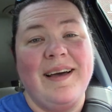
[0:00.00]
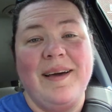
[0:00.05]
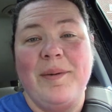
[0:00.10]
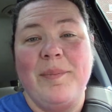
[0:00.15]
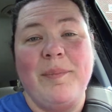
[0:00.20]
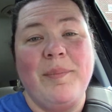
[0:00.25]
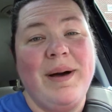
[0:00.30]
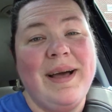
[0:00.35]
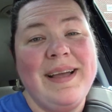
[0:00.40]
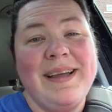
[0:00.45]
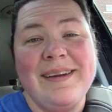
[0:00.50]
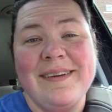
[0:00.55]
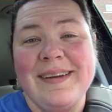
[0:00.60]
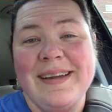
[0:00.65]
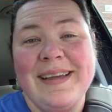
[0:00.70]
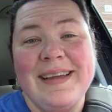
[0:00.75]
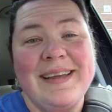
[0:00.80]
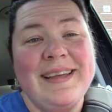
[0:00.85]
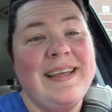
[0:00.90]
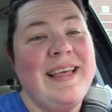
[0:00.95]
my
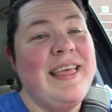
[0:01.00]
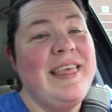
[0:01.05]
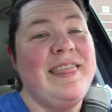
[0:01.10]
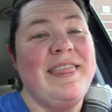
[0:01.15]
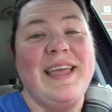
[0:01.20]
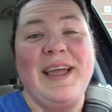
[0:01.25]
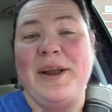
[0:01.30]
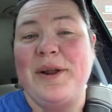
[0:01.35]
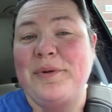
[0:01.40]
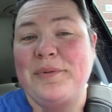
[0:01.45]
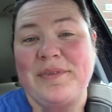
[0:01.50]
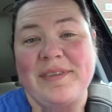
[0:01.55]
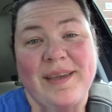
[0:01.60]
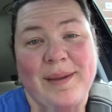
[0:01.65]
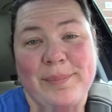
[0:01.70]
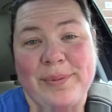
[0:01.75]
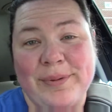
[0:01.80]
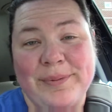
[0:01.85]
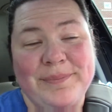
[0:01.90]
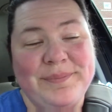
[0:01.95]
area, they don't
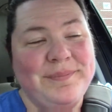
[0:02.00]
tip.